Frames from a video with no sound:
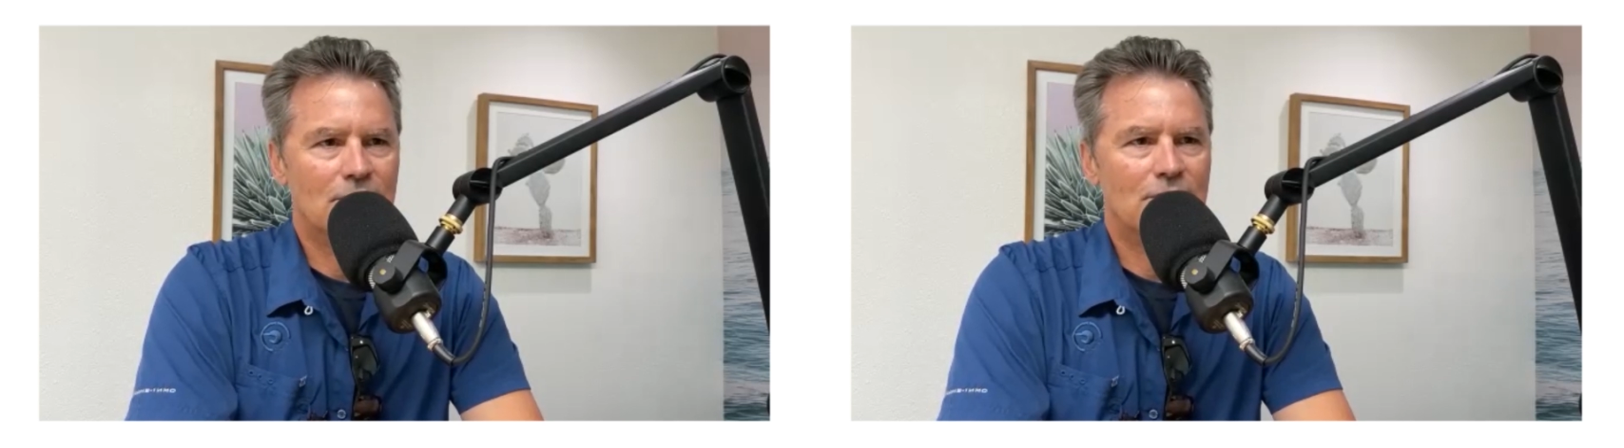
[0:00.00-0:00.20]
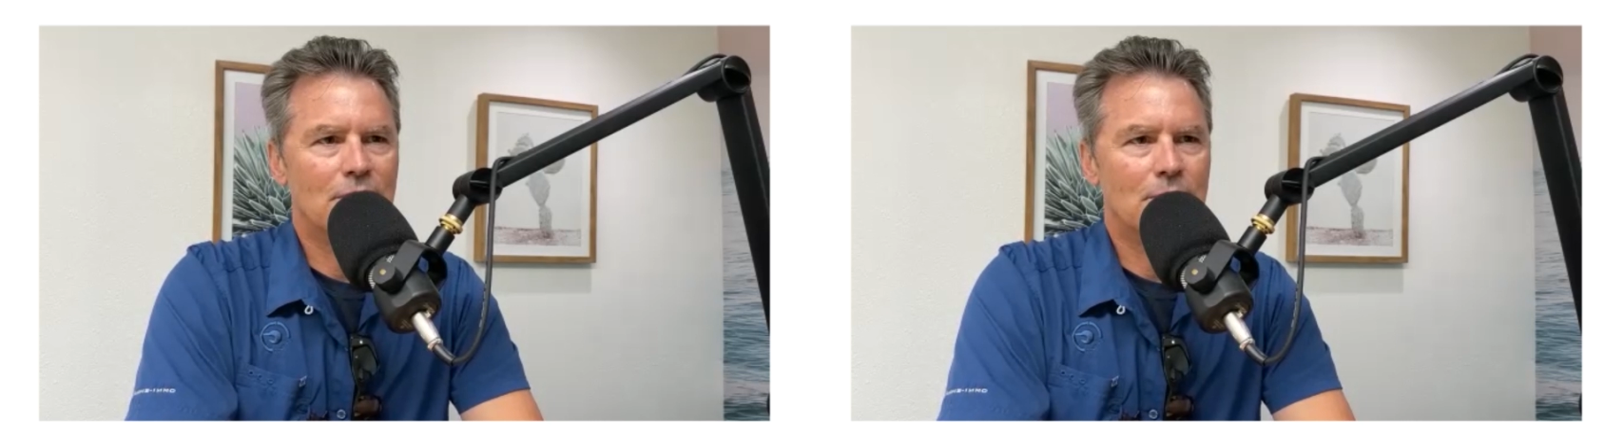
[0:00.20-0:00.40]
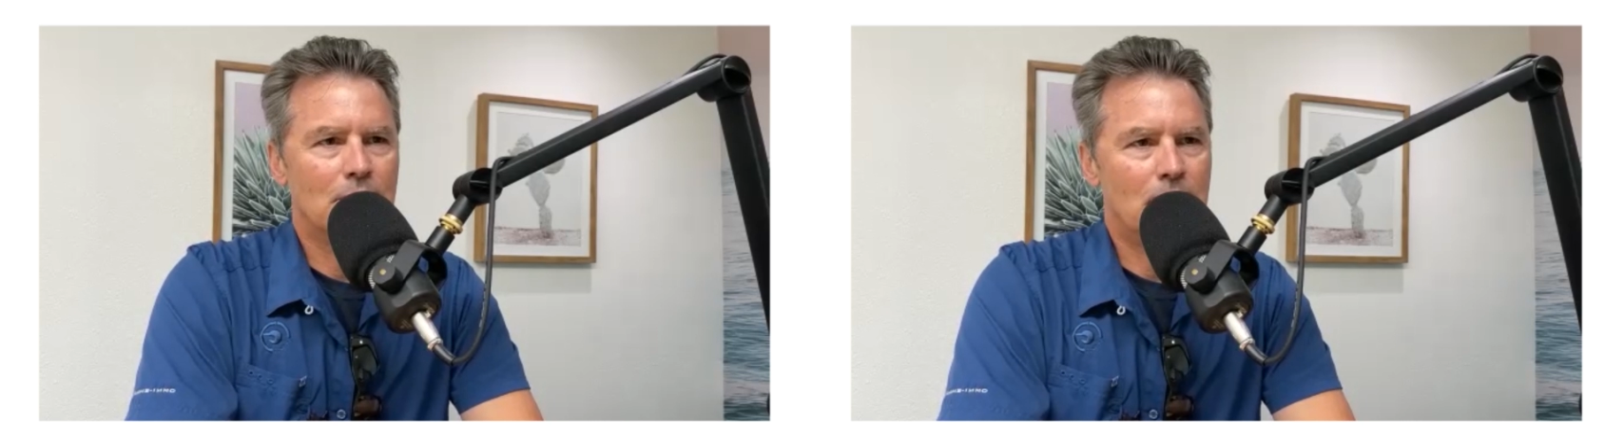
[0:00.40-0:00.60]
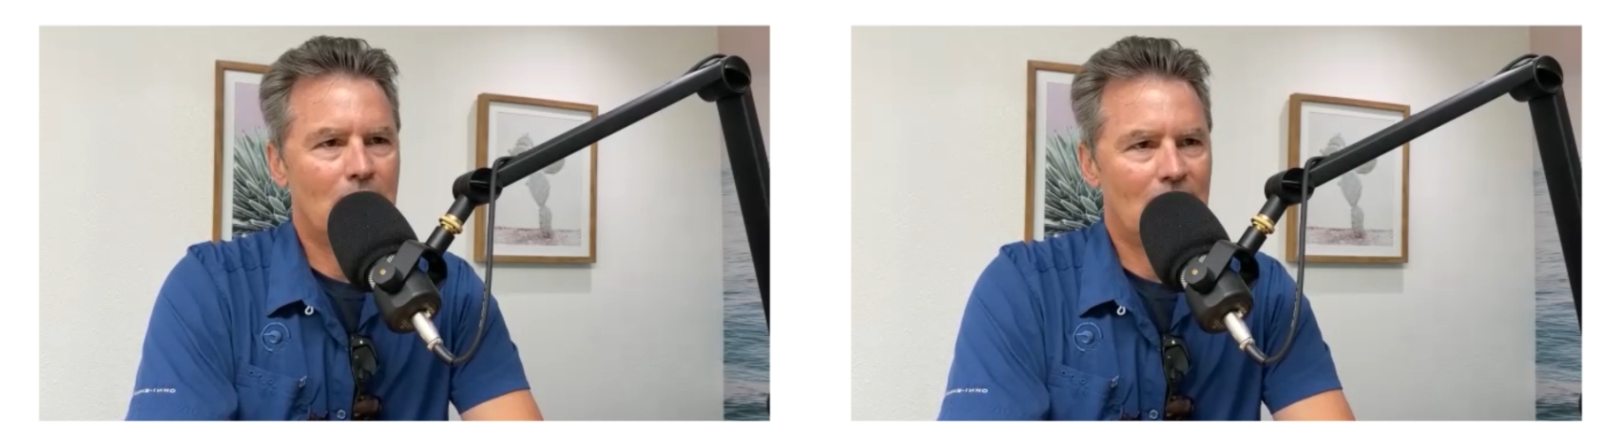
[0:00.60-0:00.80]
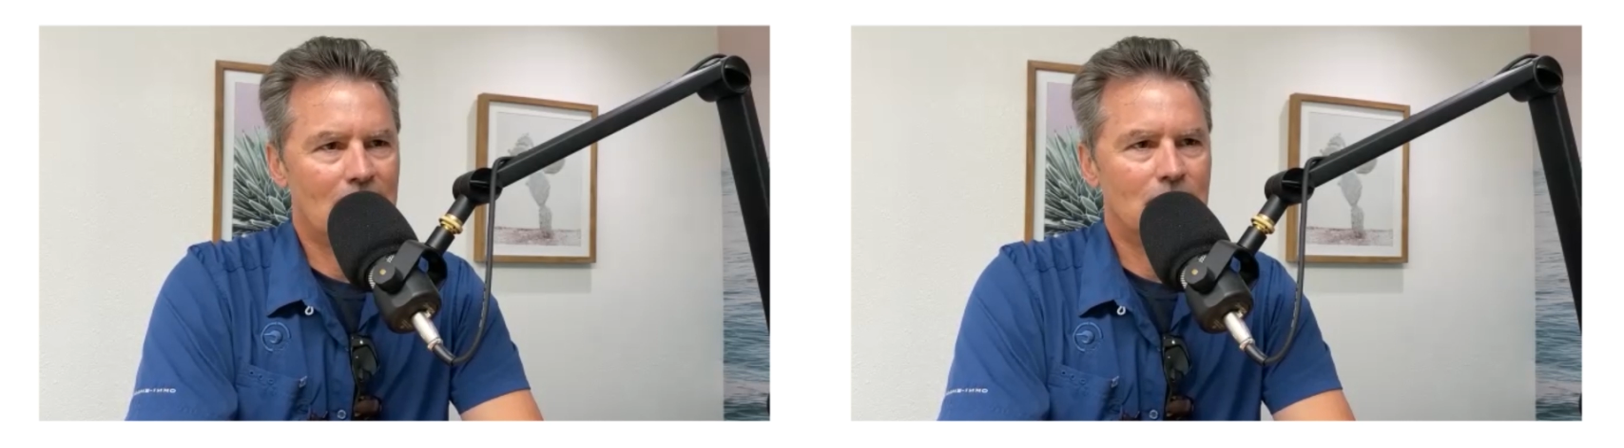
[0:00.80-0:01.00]
from
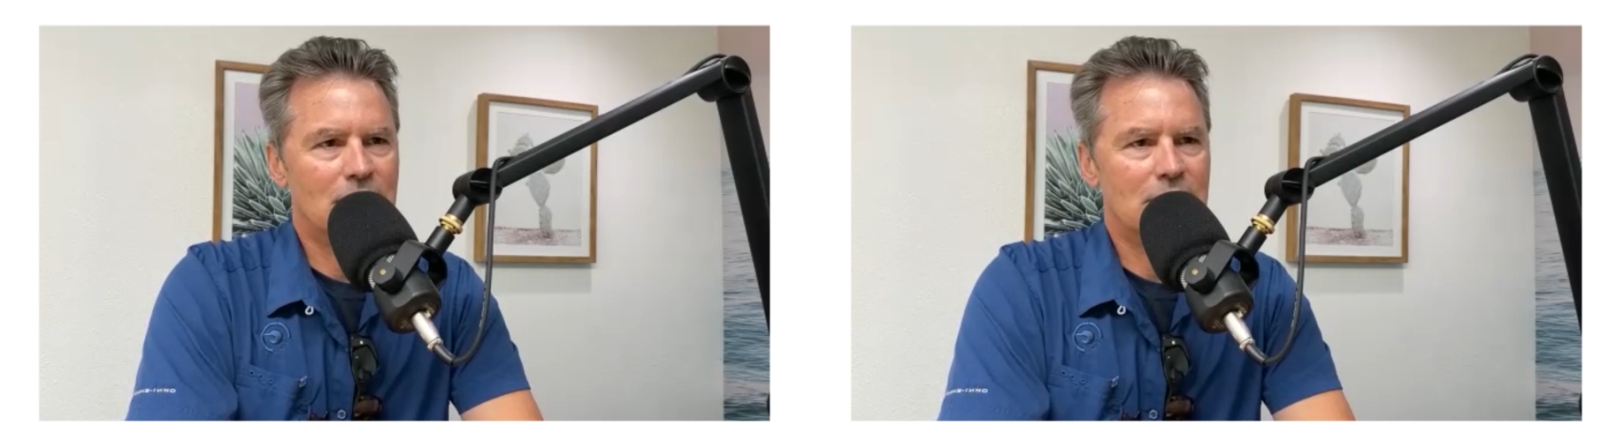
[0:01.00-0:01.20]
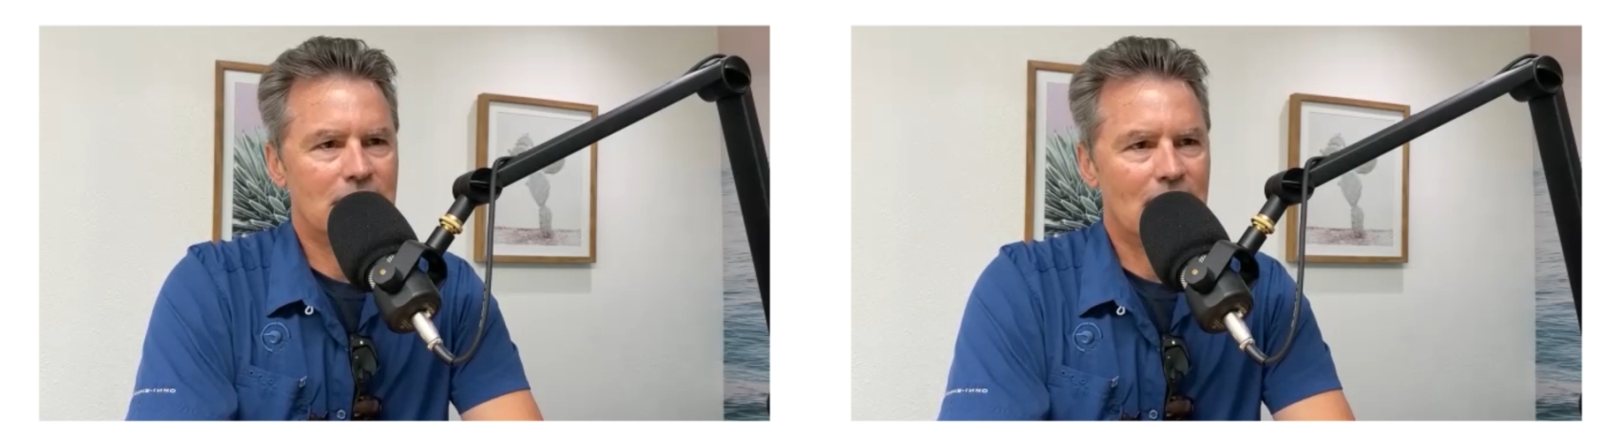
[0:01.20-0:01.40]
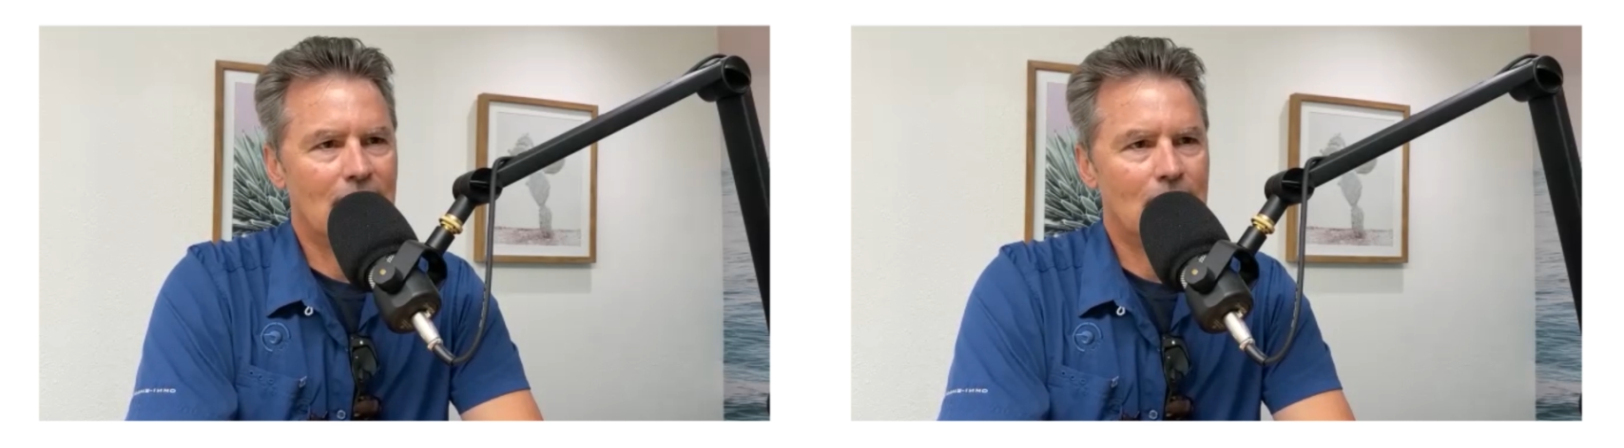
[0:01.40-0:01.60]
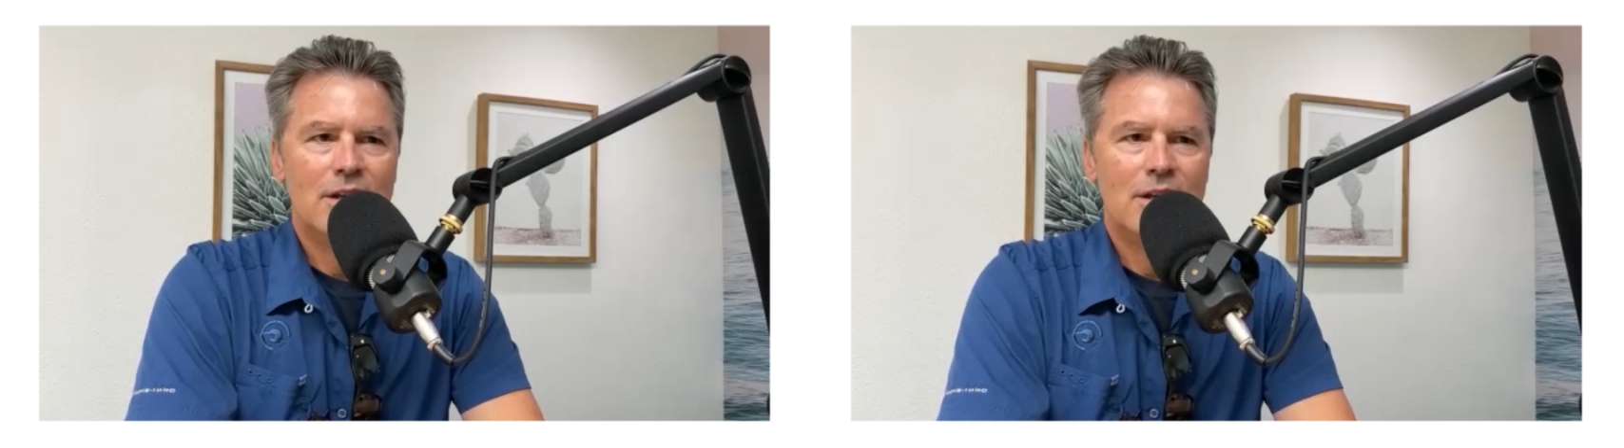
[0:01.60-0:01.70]
bottom to top.